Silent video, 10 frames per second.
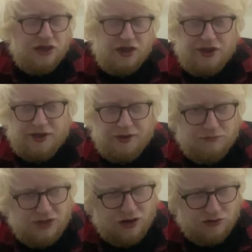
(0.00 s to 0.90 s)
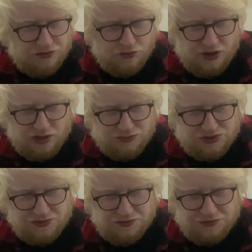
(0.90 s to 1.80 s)
out of the realms
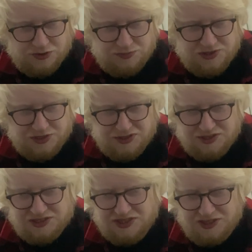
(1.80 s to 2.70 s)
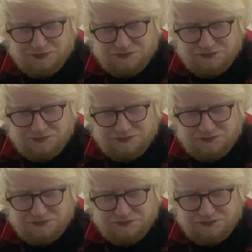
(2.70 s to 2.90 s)
of absurdity.